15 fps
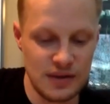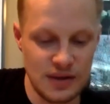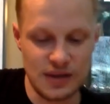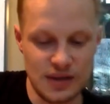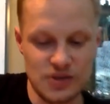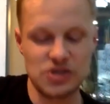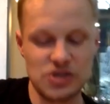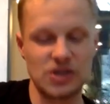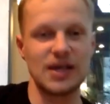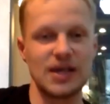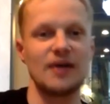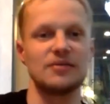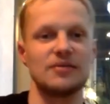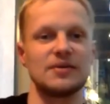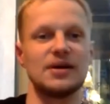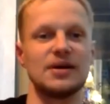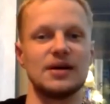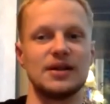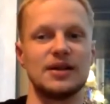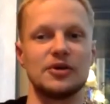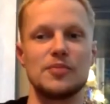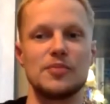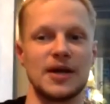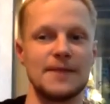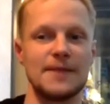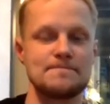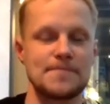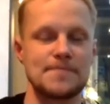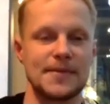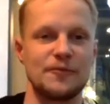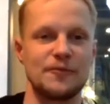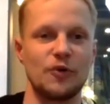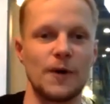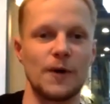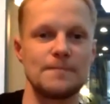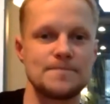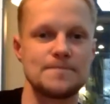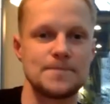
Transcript: uh, shilling out uh, a little money for.